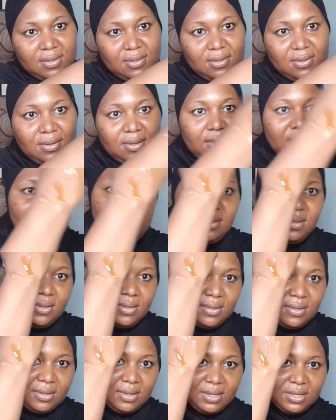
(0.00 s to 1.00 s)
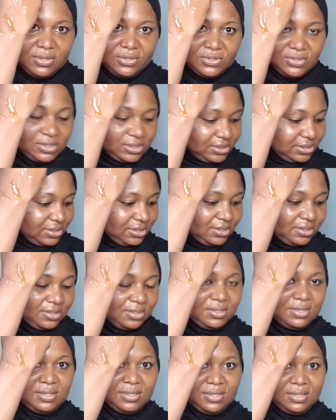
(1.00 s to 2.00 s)
Okay, can you see?
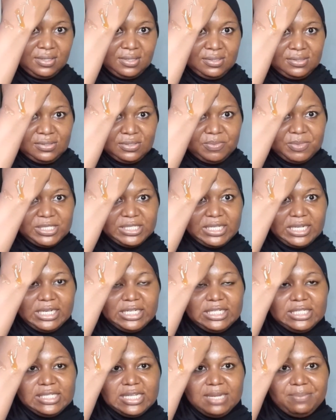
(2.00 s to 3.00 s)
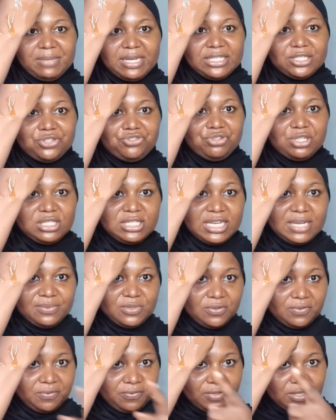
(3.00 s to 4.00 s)
So basically these are my three types
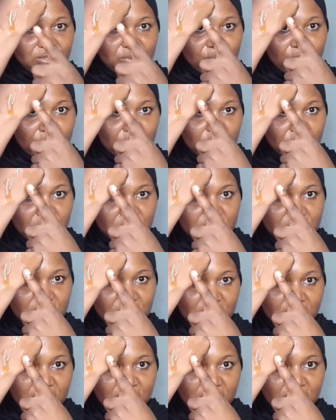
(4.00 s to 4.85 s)
of face wash.